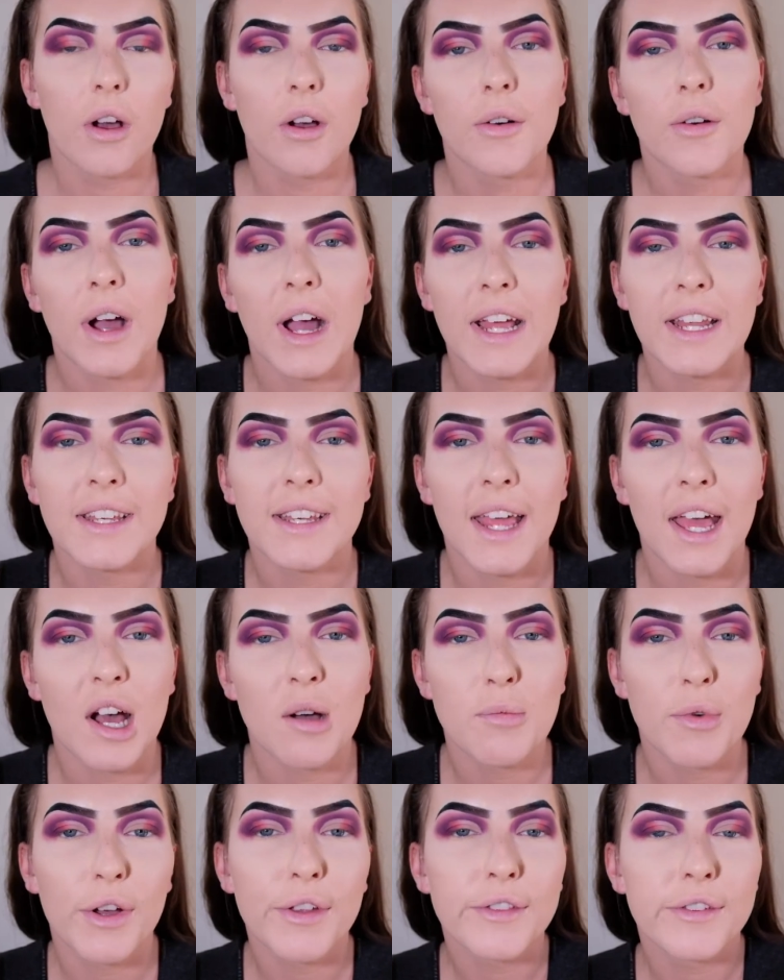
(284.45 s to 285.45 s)
Alright,
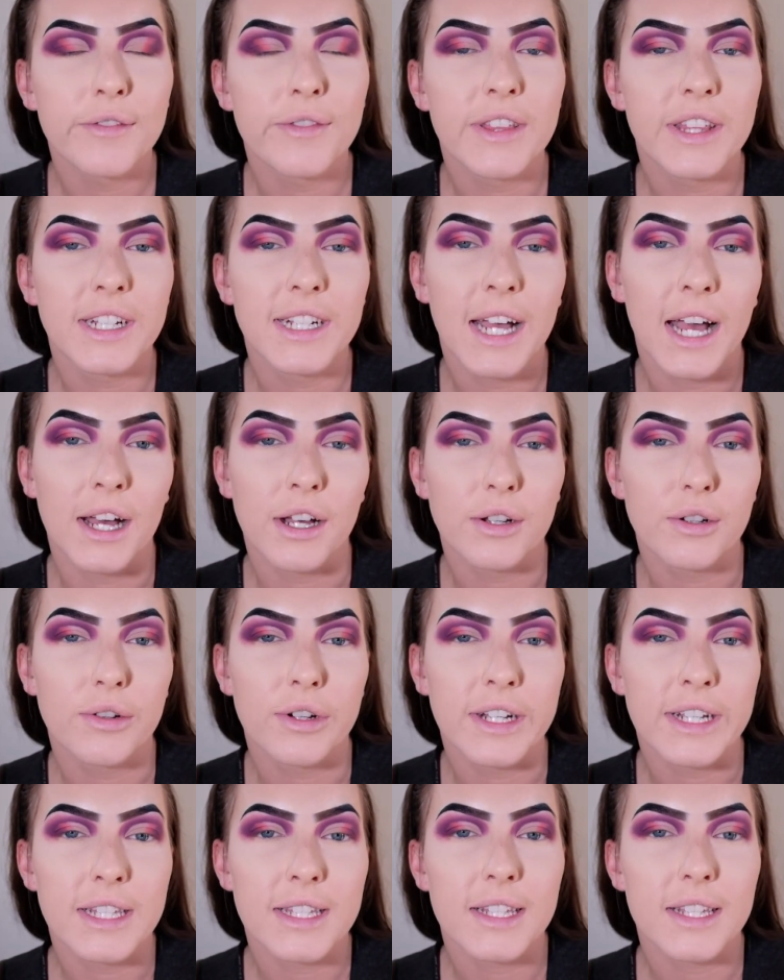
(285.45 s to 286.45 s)
now both of the cut
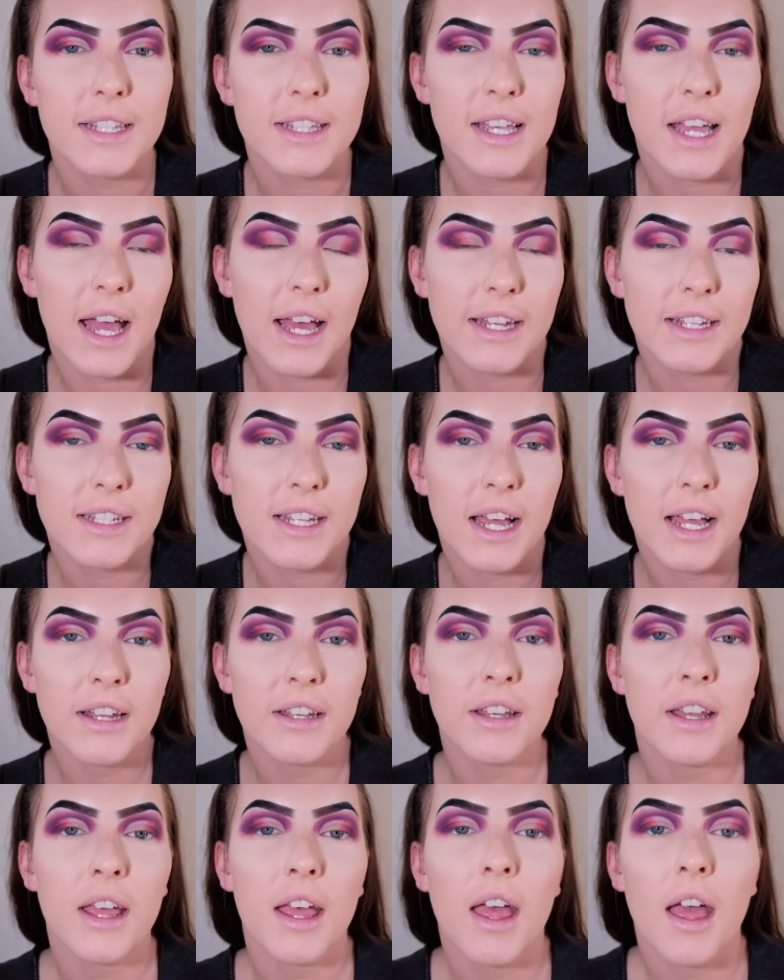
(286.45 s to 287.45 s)
creases are
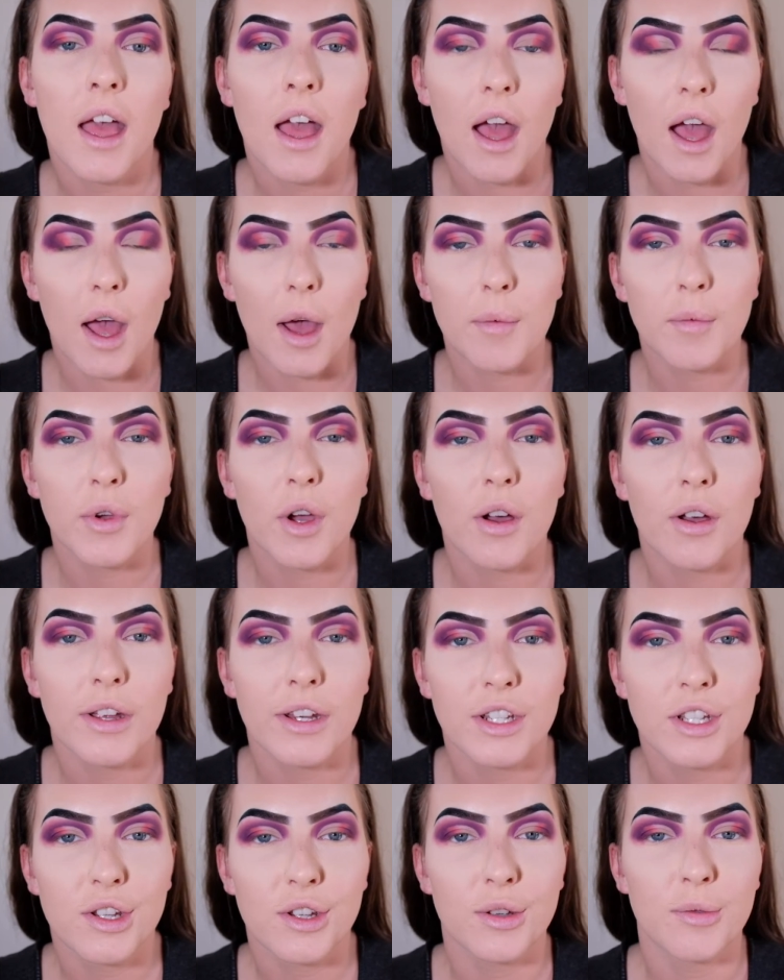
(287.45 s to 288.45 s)
done. I'm
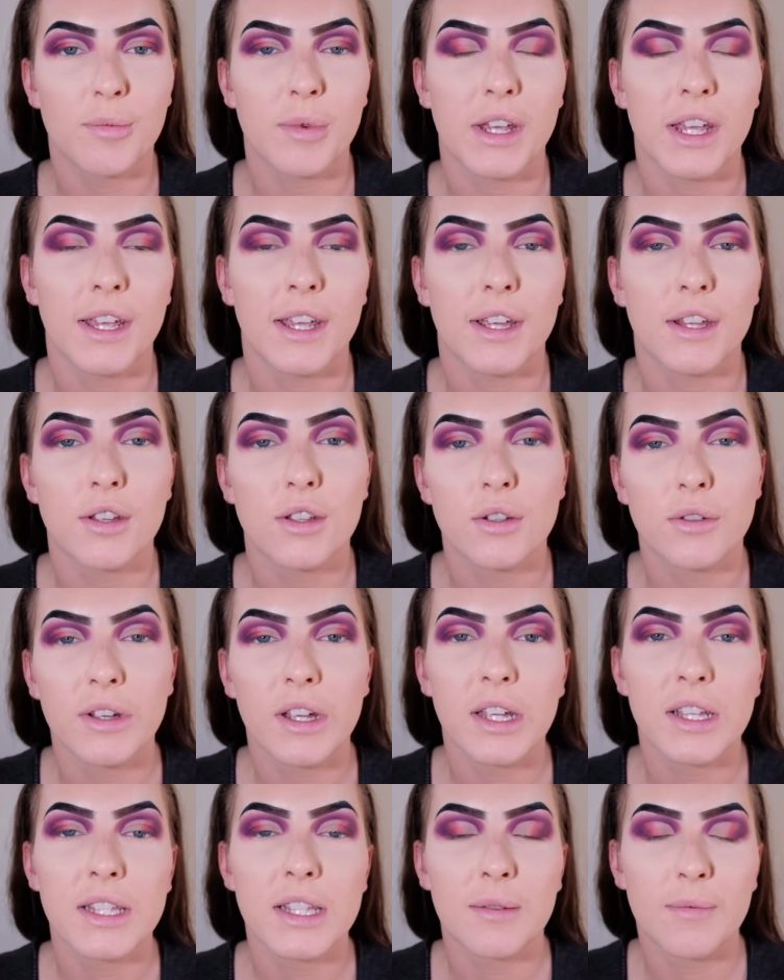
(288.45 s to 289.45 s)
going to be
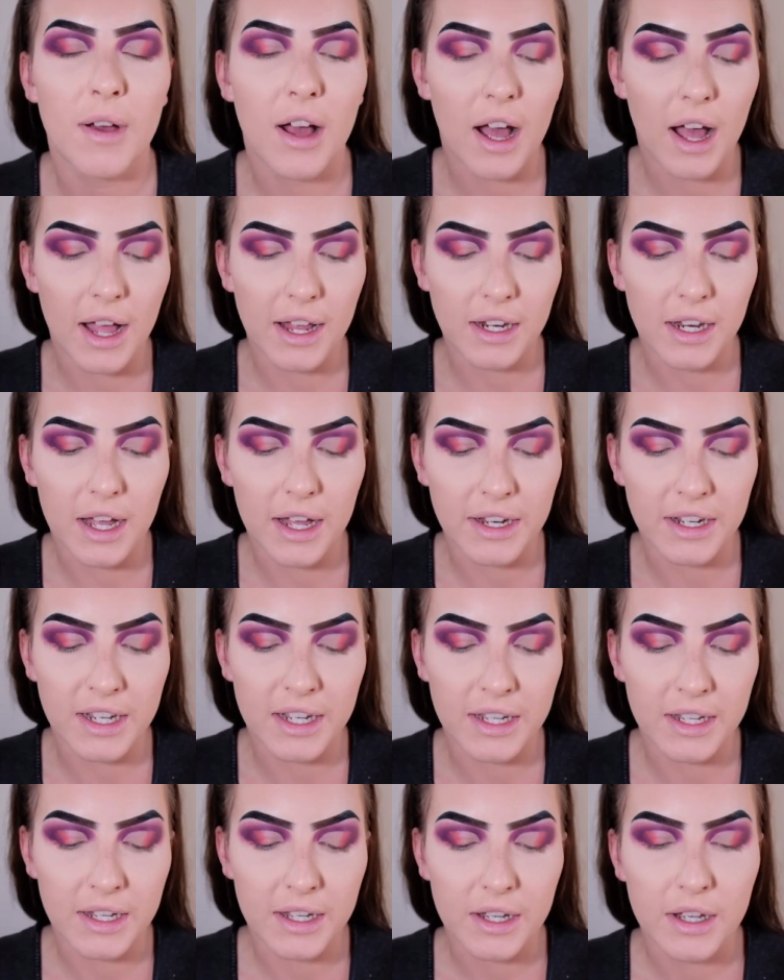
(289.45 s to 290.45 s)
doing some
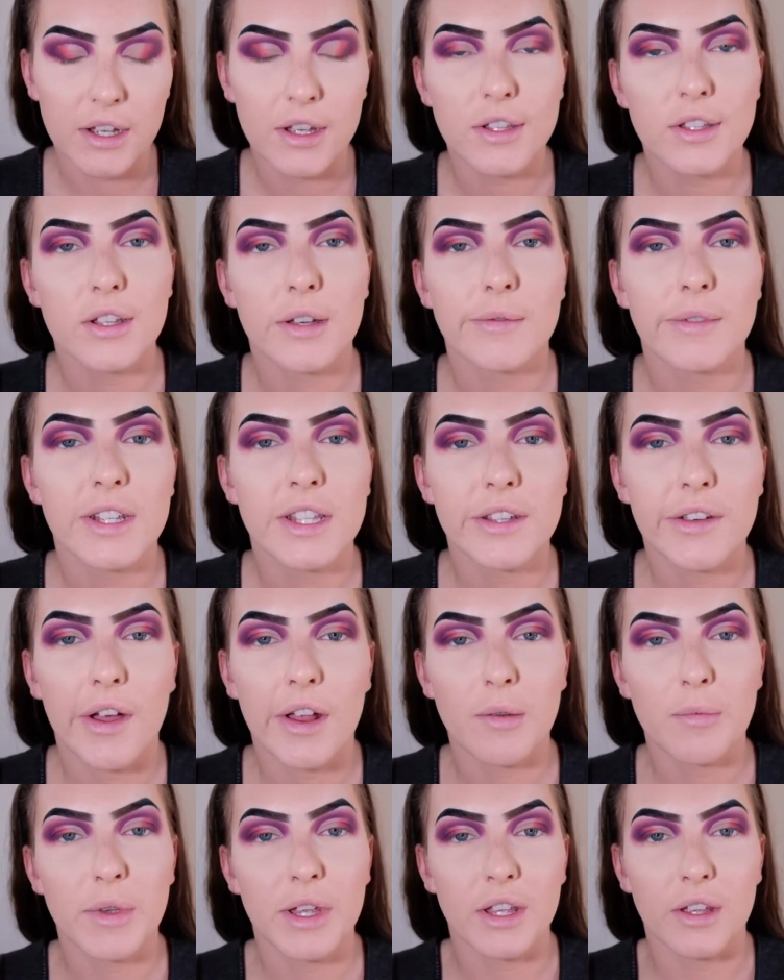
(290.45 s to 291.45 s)
eyeliner. So I'm just
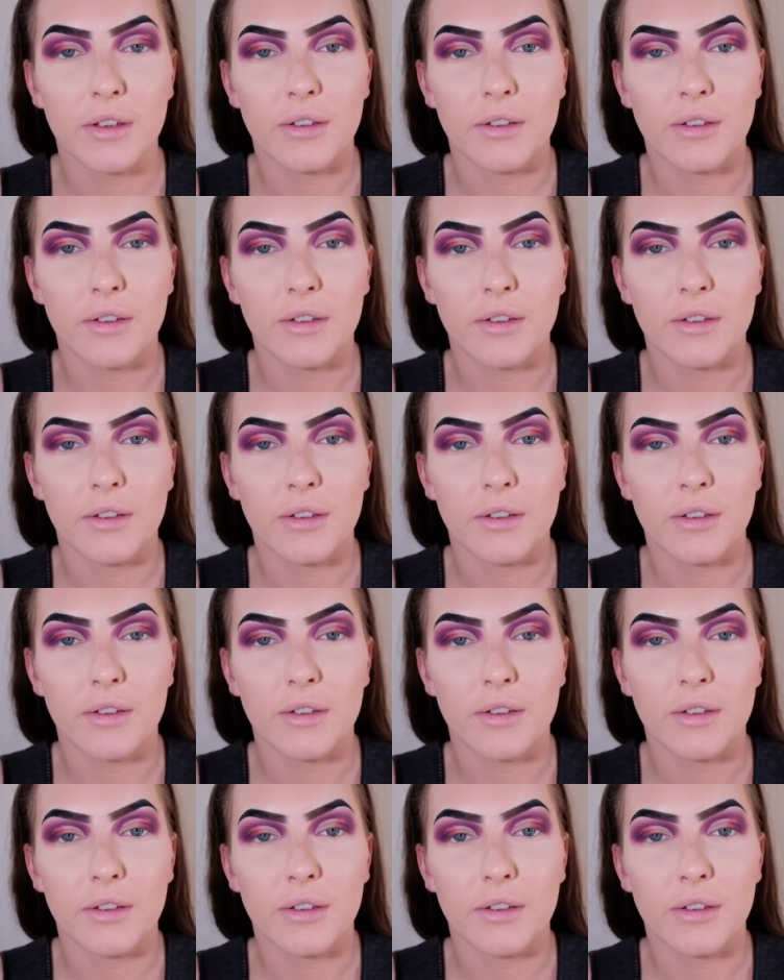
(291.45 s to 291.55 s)
going to be